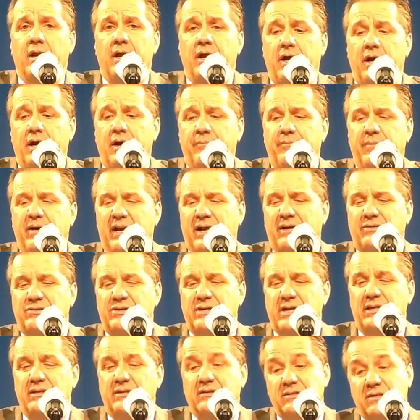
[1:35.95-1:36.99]
Um, but I'll
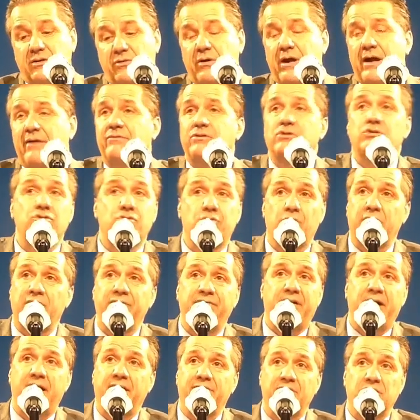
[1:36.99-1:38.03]
say this: he'll average
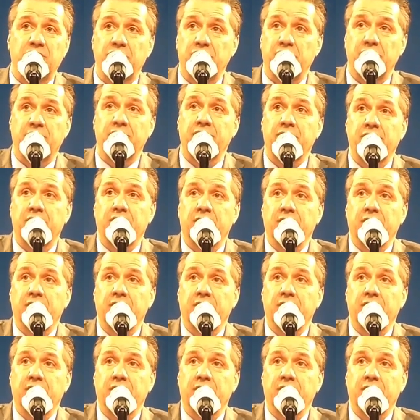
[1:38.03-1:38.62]
25 this year.